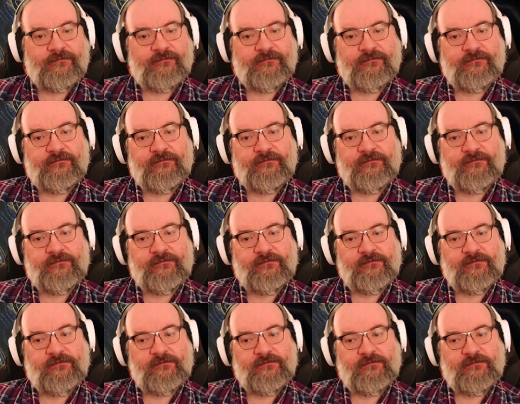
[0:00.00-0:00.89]

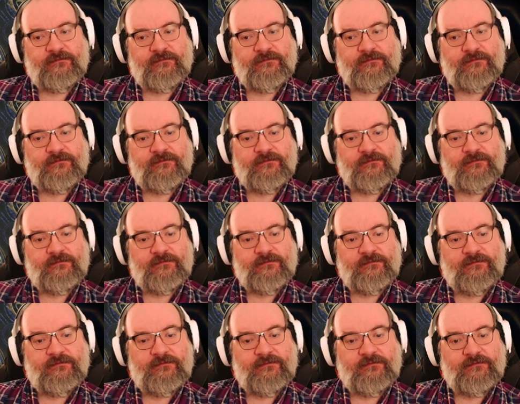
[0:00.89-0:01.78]

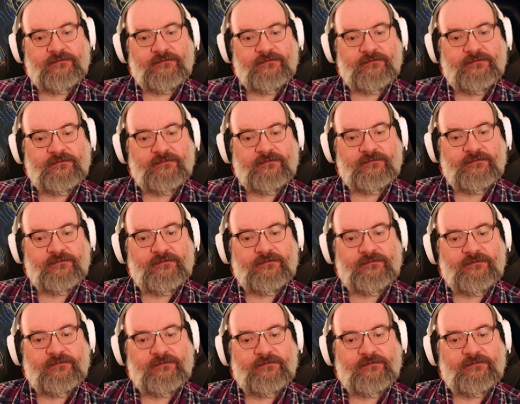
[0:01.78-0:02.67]

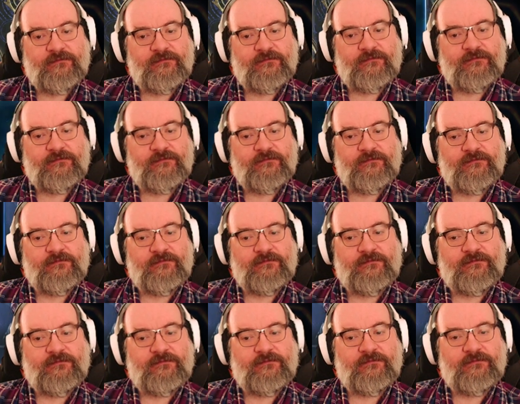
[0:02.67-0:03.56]

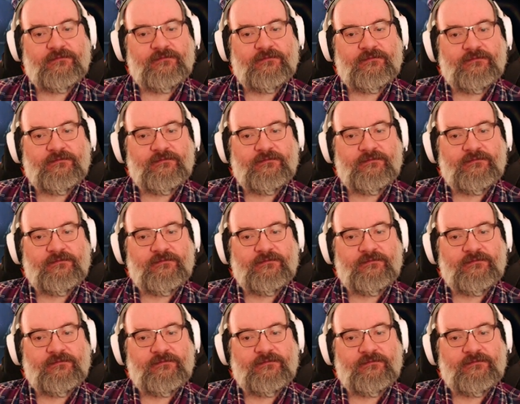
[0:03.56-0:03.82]
No one is speaking in this clip.